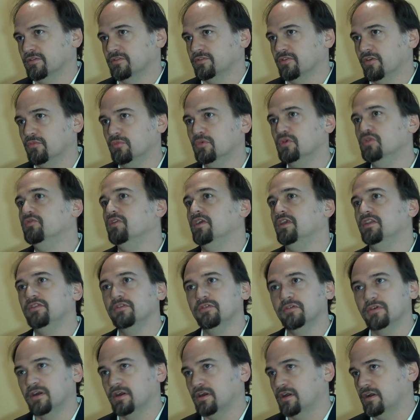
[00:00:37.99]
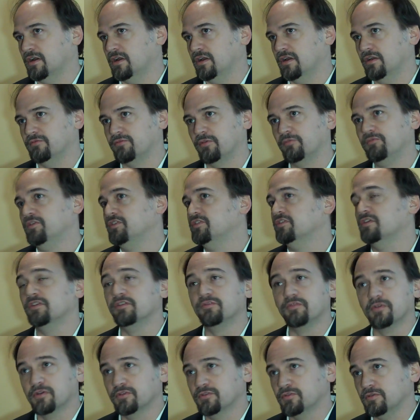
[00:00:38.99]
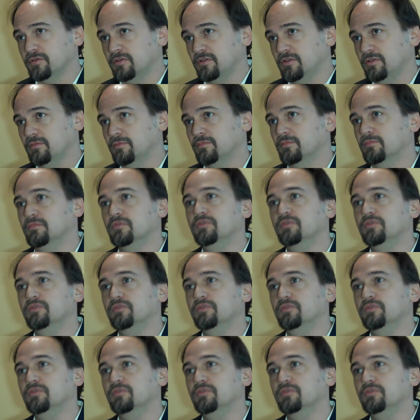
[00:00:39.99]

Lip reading: So move from physical to virtual,